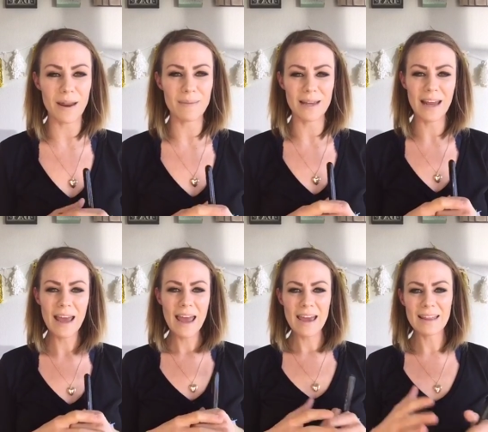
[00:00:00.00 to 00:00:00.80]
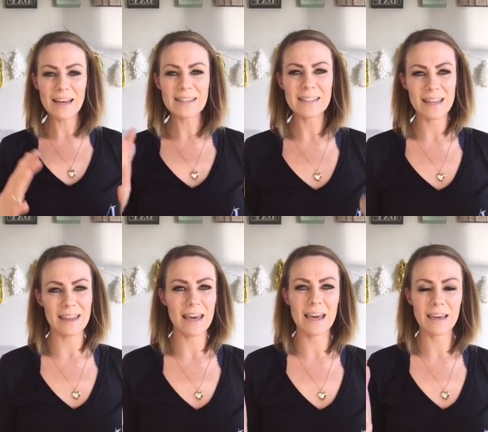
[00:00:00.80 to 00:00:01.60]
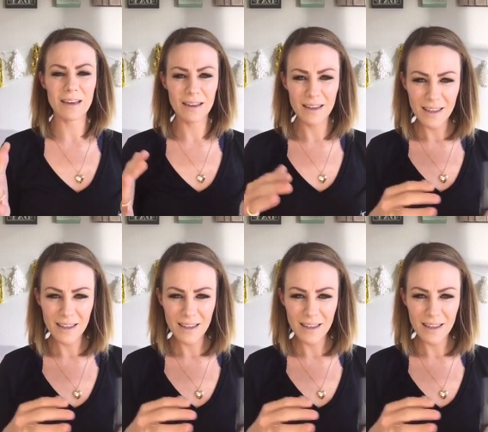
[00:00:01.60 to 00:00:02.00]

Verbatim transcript: I mean, and that's the thing.